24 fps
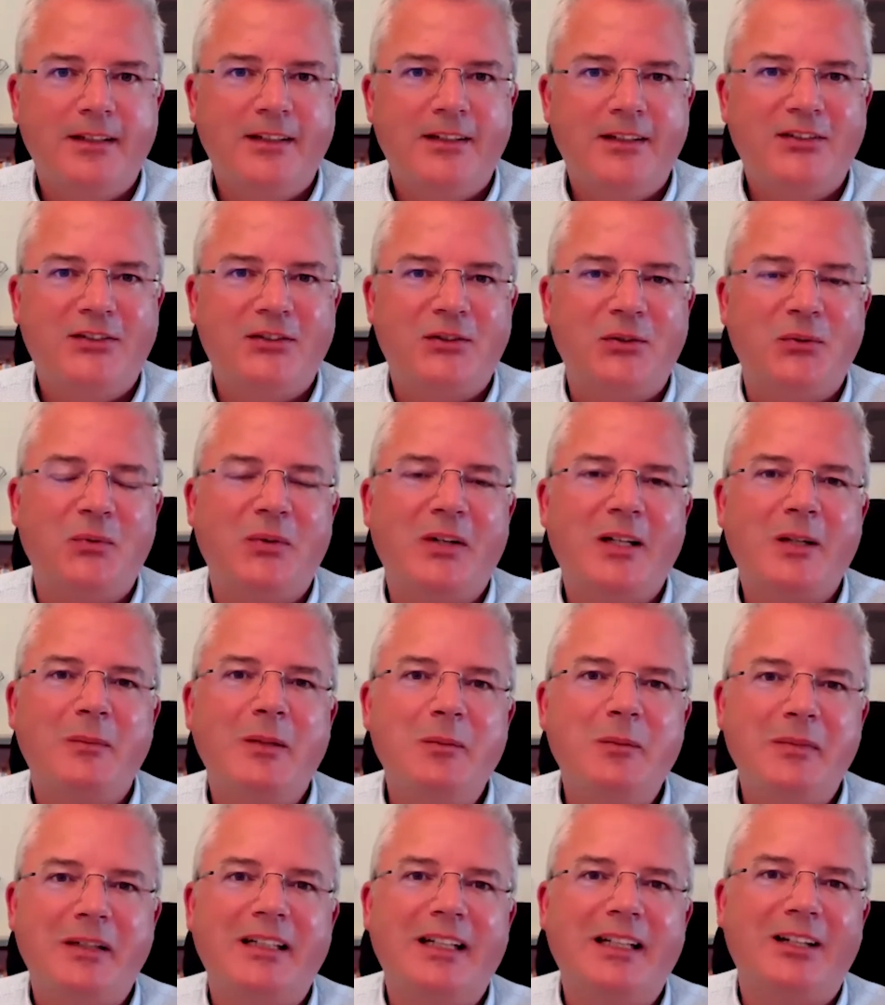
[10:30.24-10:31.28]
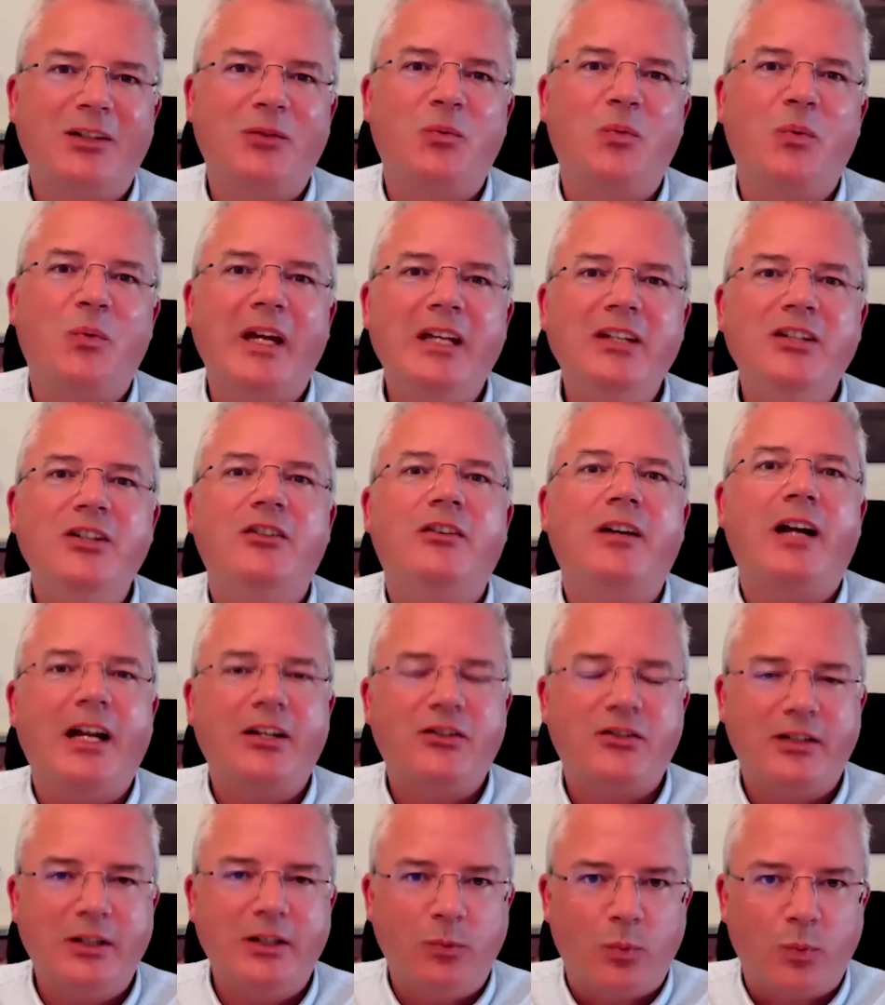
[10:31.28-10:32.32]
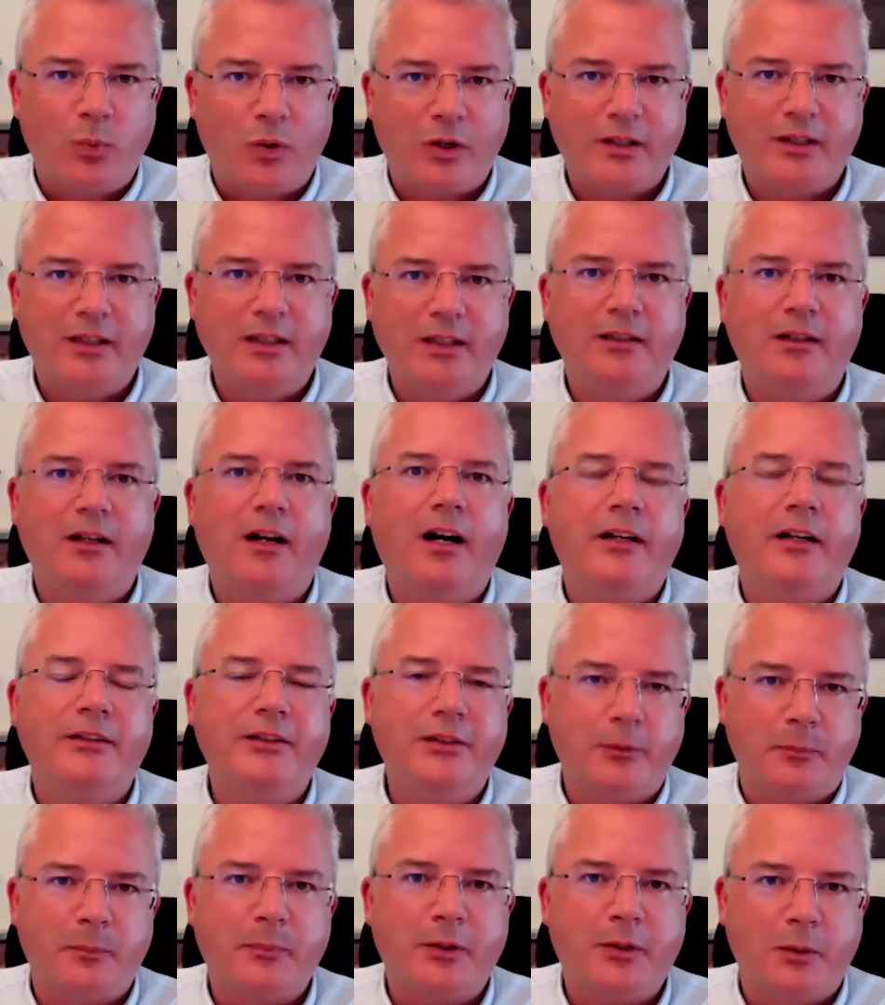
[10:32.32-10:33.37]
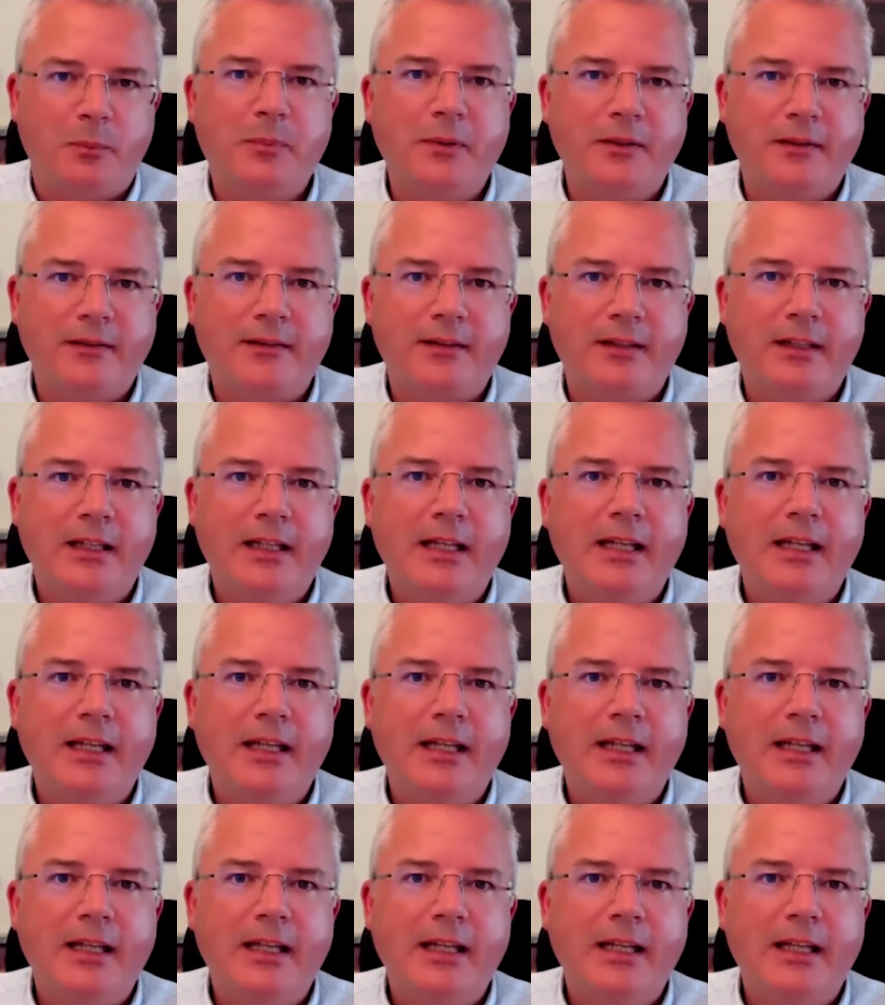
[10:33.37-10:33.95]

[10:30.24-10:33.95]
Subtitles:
So what I mean by that is when you're actually working on your purpose,